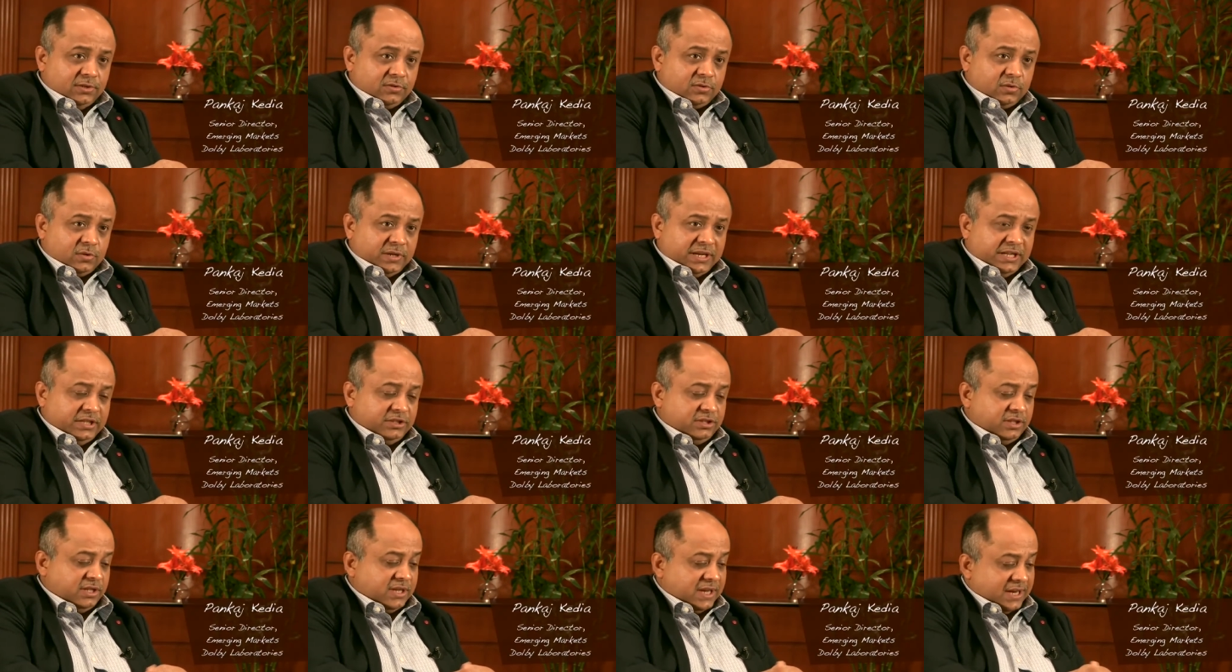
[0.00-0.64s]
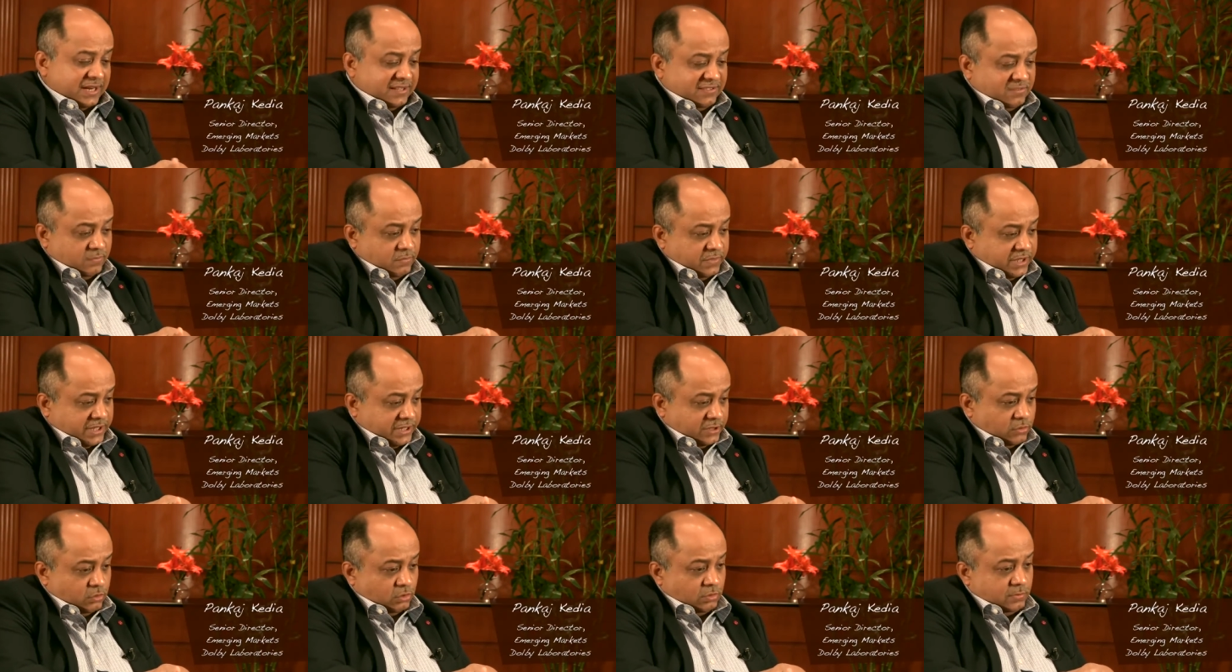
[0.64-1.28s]
So L G has
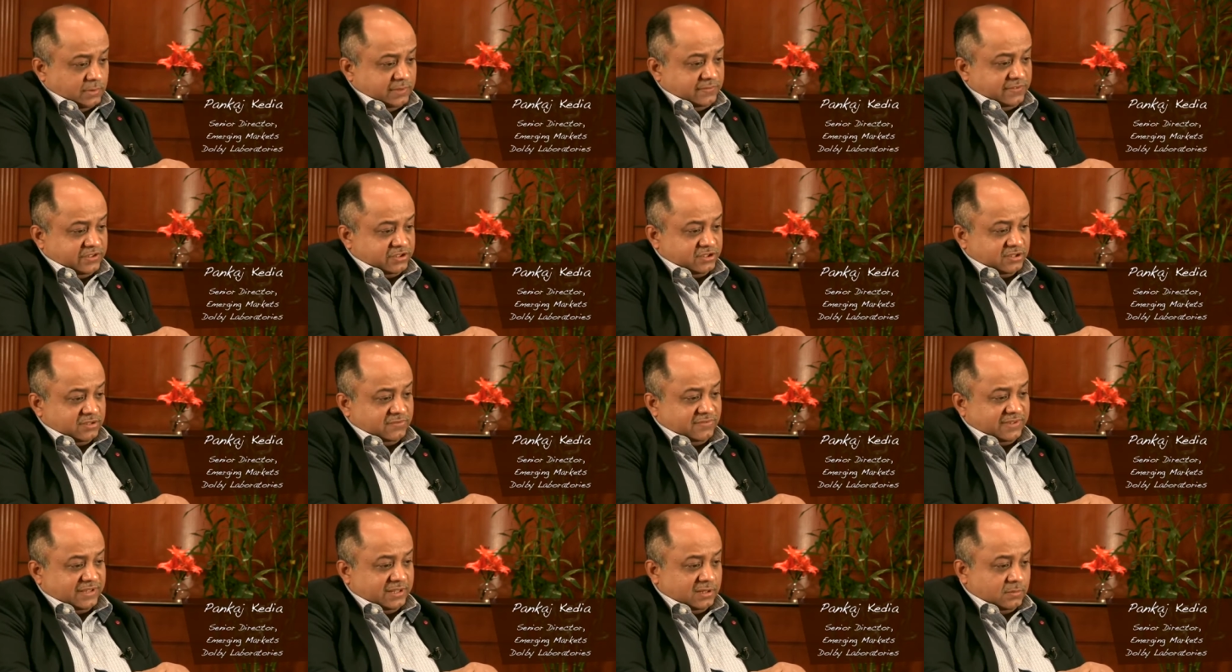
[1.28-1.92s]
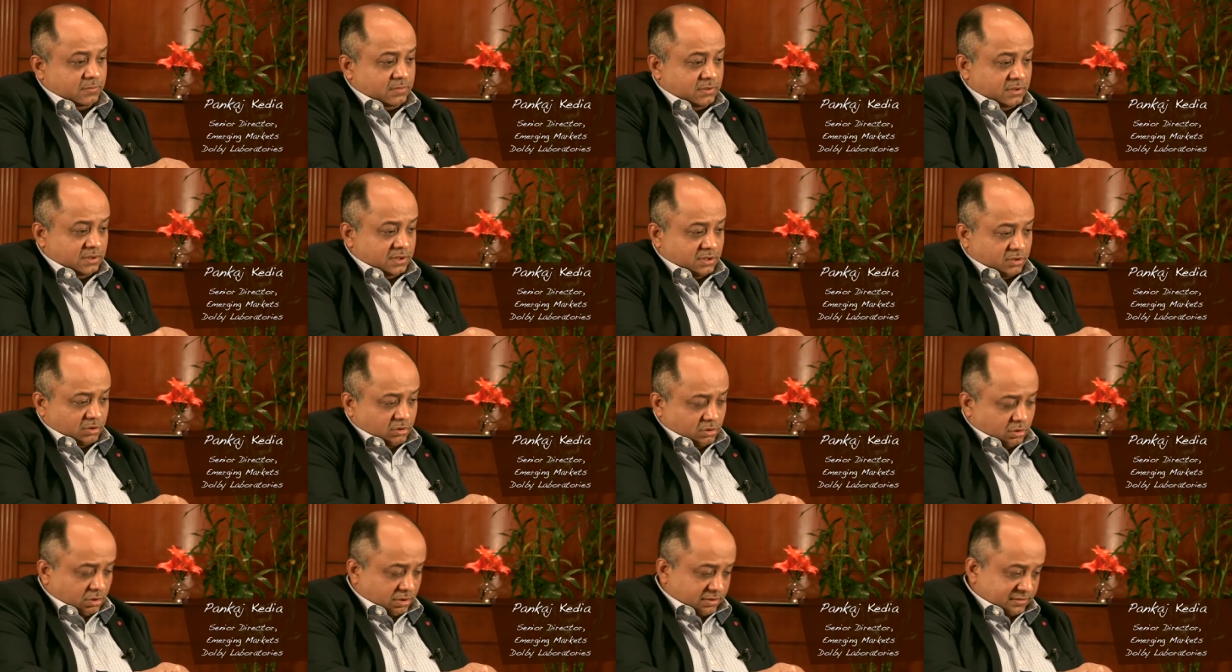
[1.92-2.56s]
made Dolby Vision available
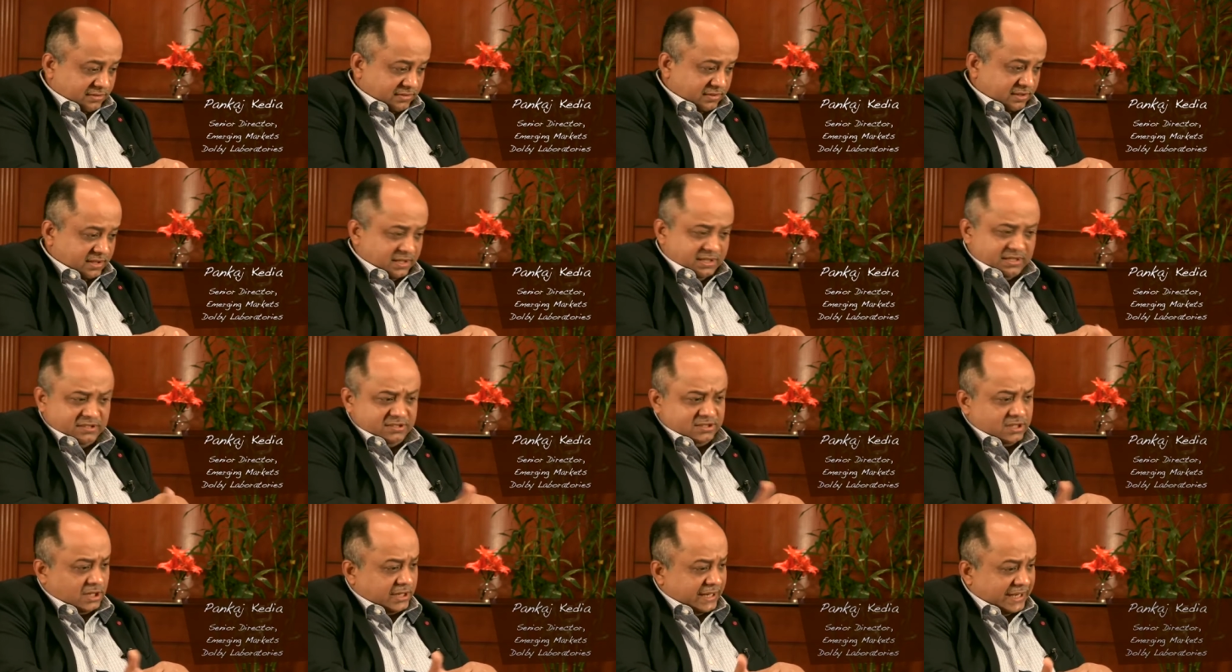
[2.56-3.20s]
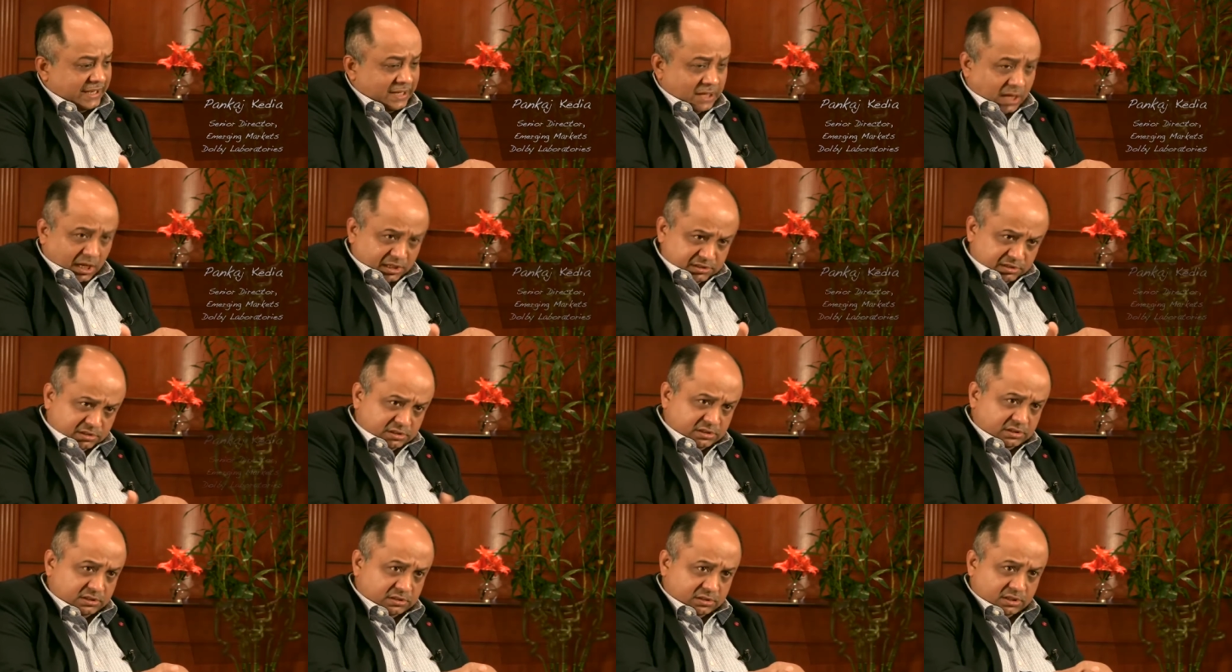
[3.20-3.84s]
across, starting
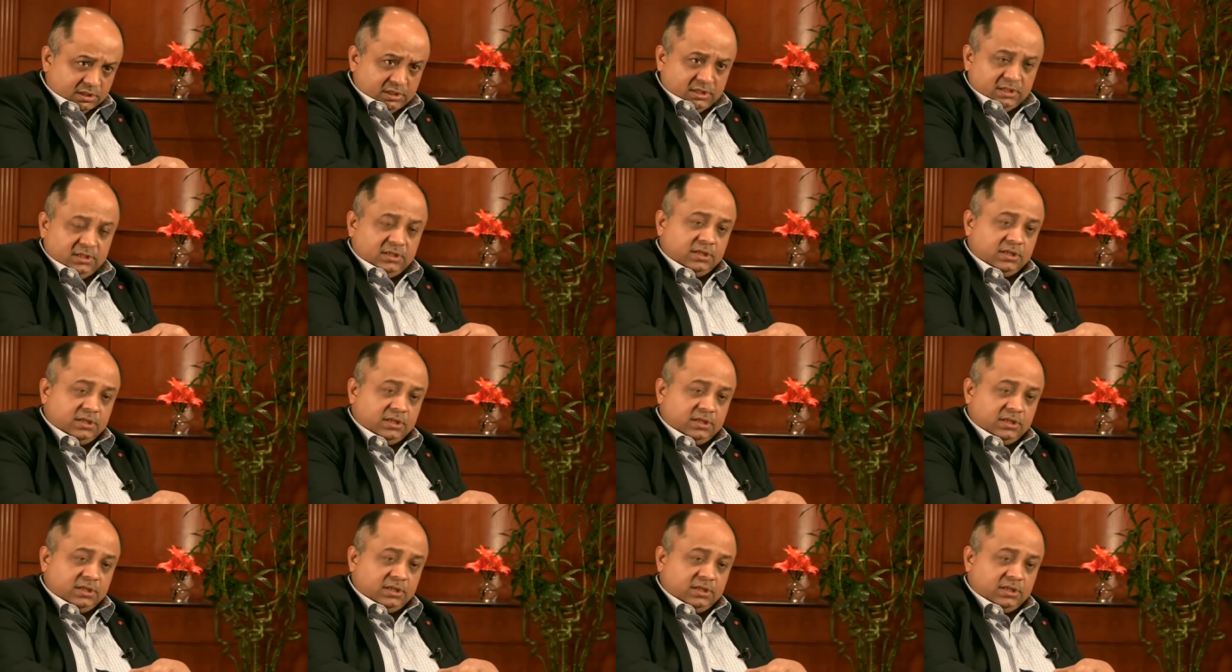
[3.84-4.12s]
last year,